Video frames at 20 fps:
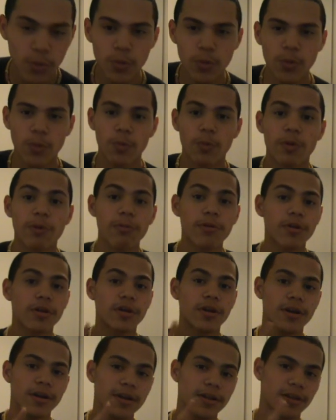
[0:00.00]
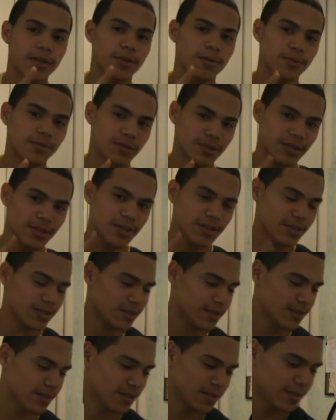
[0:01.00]
we were gonna use
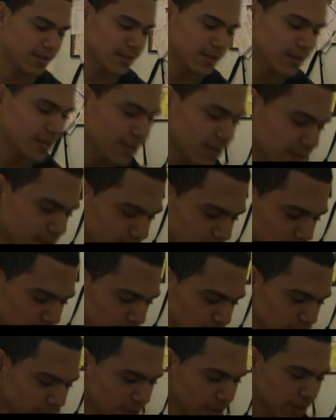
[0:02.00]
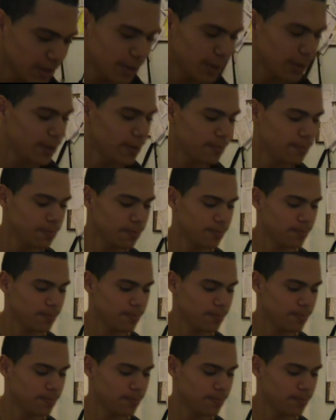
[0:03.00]
this, this little book right here.